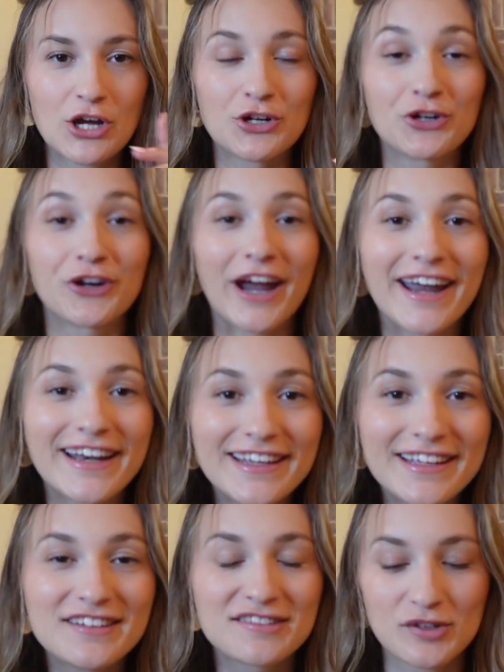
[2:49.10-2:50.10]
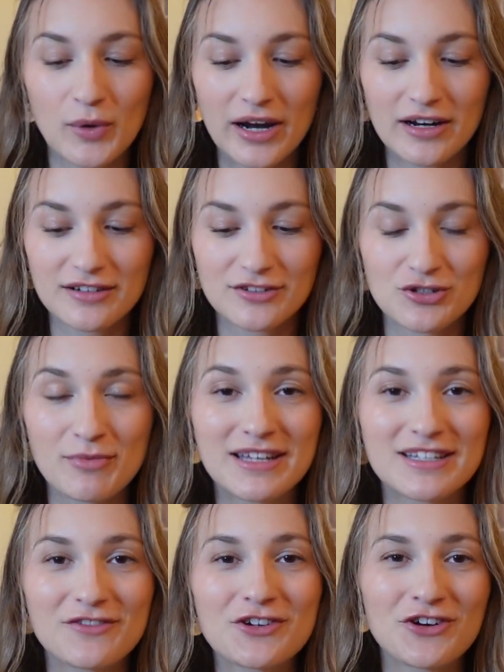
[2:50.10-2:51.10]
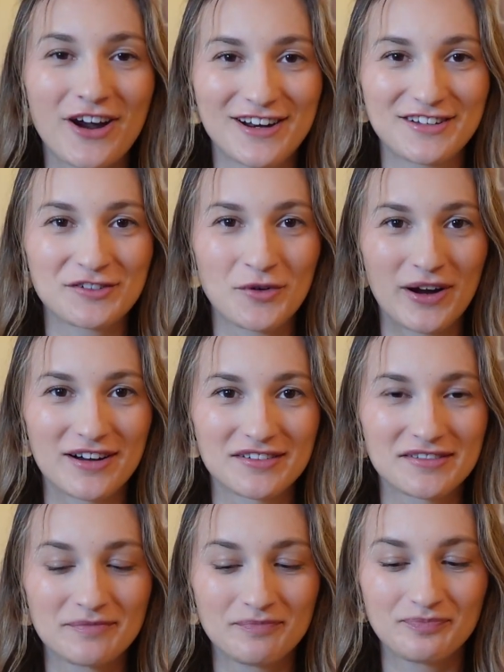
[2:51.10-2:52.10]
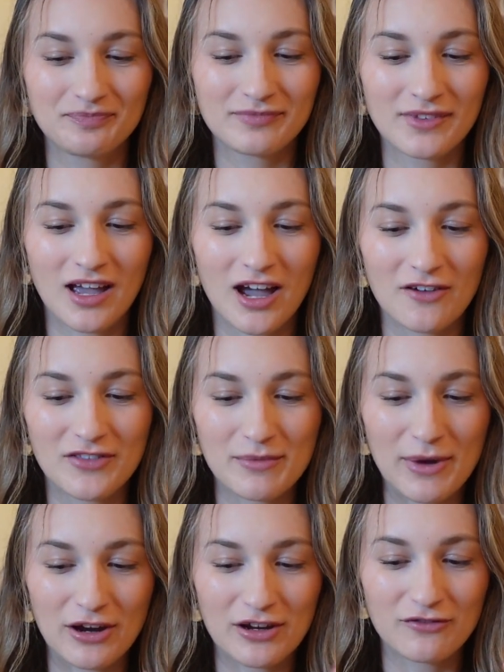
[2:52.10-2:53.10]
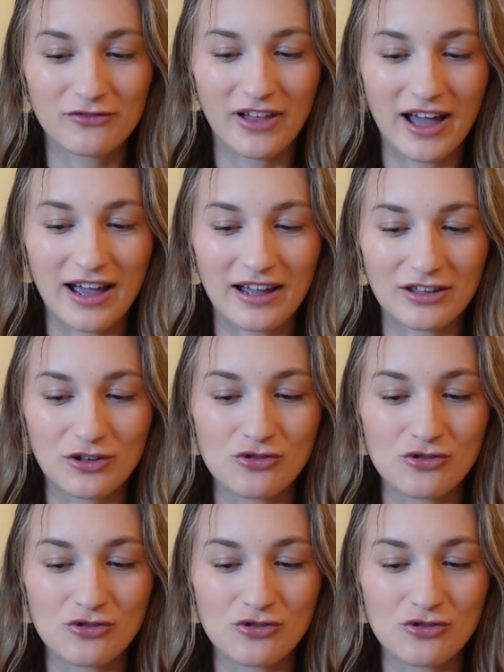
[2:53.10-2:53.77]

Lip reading: granny squares. She made different granny squares of the American flag.